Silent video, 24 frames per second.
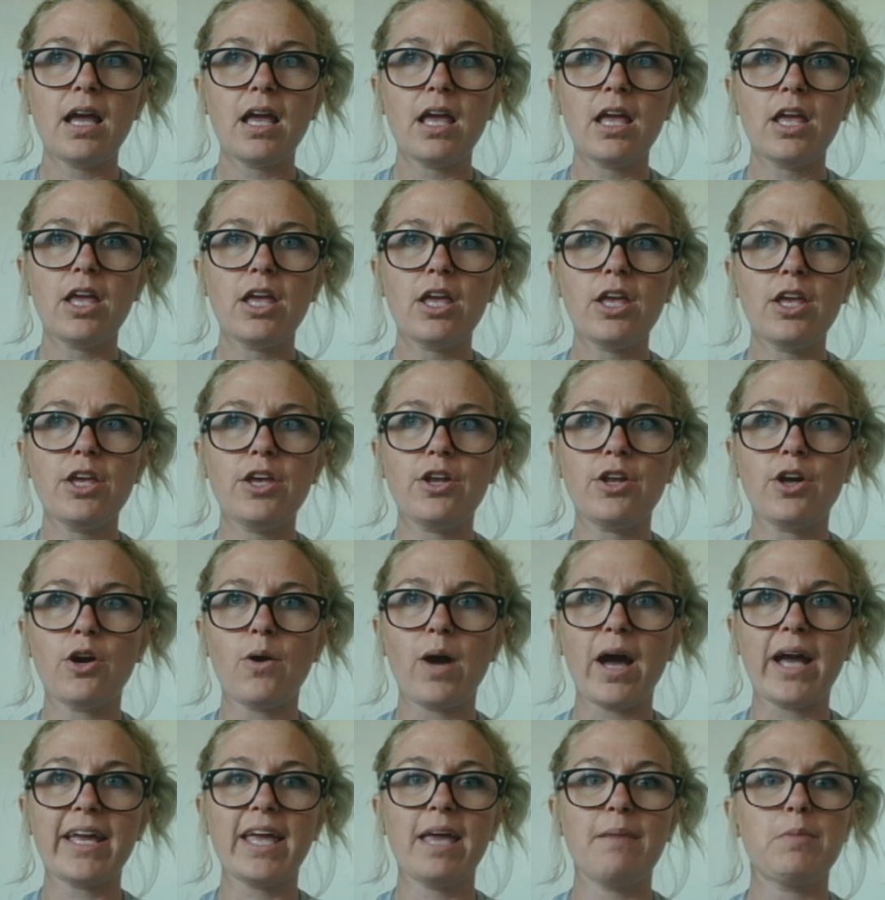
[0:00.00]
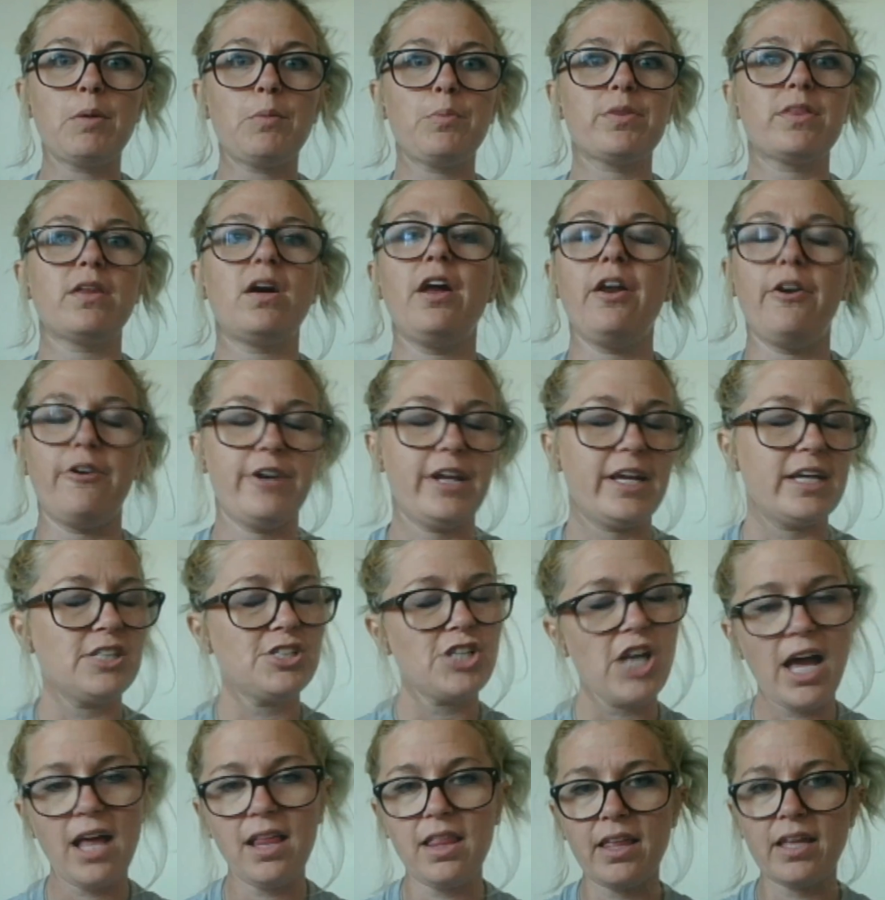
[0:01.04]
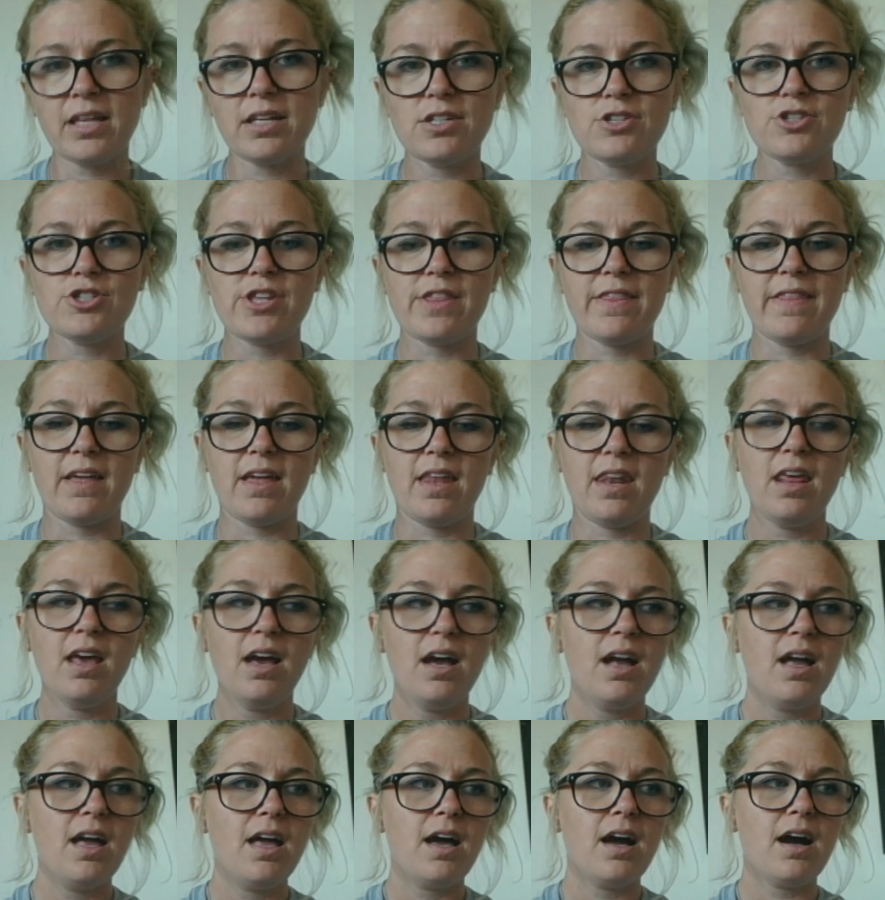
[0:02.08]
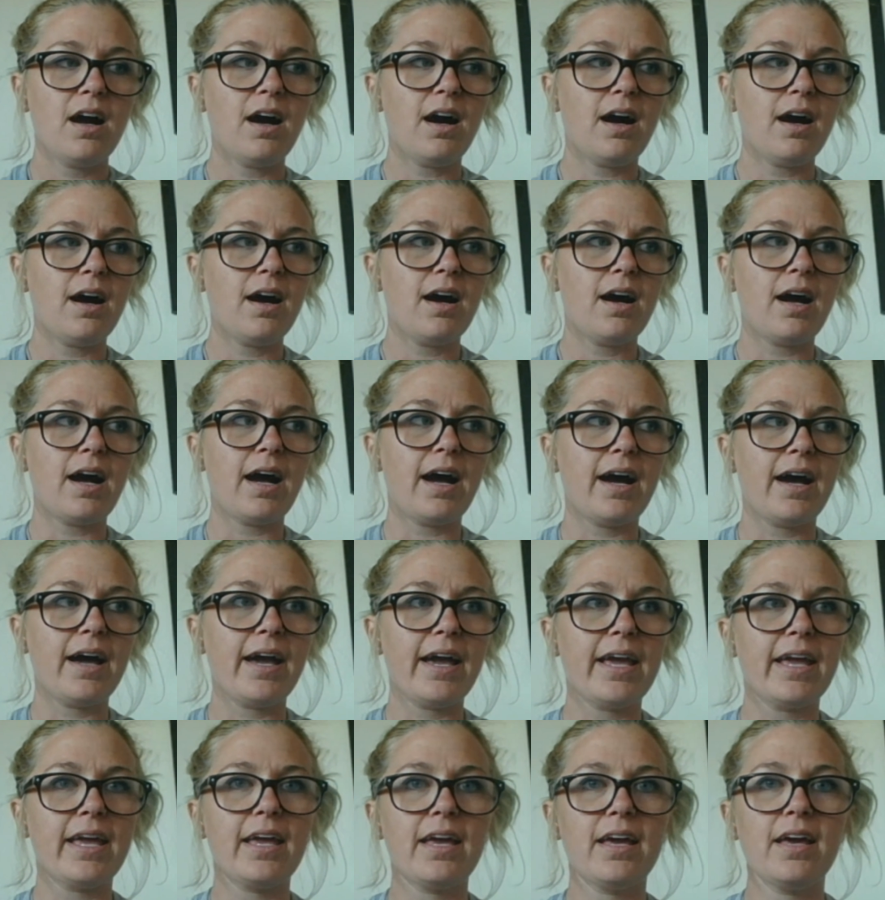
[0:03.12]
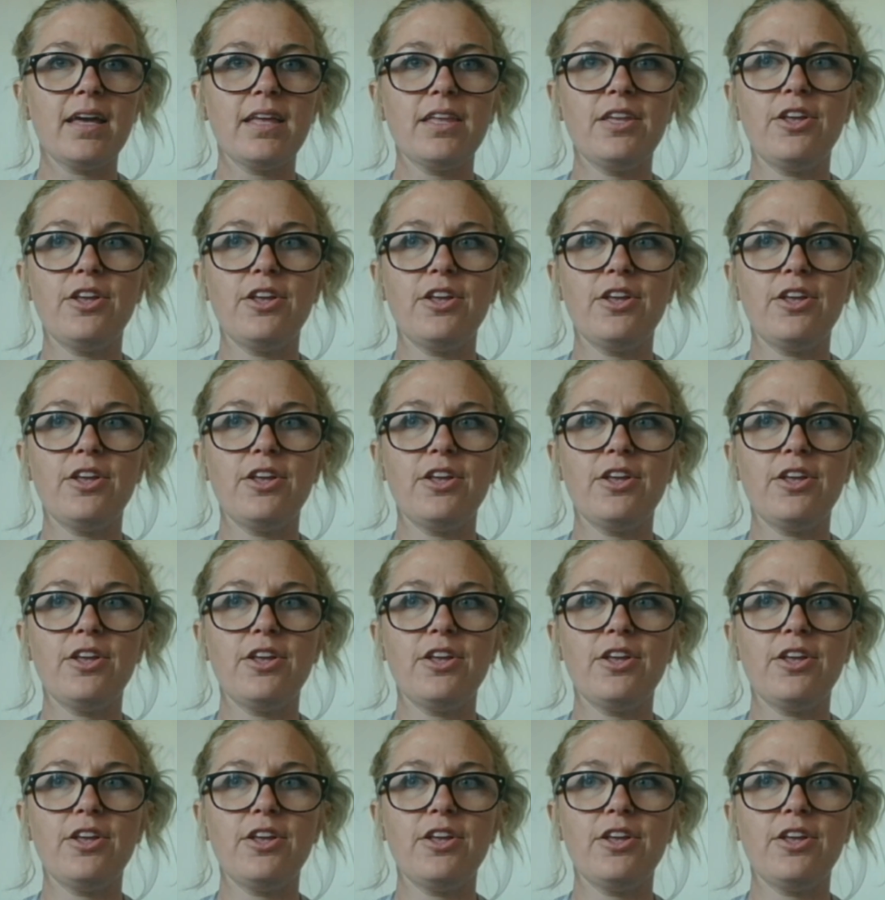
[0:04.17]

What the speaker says: I came up with the 100-day challenge. And then I,